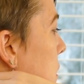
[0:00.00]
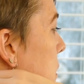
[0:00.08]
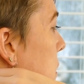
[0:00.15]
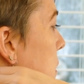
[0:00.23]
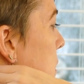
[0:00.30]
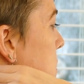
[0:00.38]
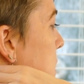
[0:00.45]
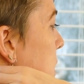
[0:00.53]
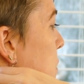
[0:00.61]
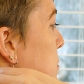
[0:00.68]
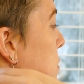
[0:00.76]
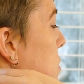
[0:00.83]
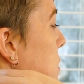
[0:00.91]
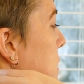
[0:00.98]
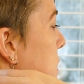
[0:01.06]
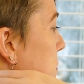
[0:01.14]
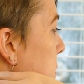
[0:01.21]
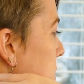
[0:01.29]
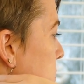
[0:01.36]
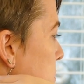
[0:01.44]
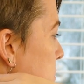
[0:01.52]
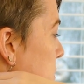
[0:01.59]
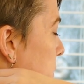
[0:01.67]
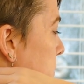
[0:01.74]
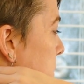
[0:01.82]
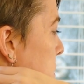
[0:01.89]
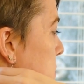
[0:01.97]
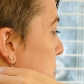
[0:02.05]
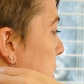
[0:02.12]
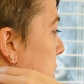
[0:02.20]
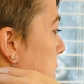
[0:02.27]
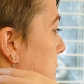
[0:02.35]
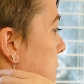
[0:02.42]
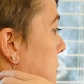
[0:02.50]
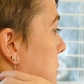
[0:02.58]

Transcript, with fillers: It's like you're pulling the muscles off the spine.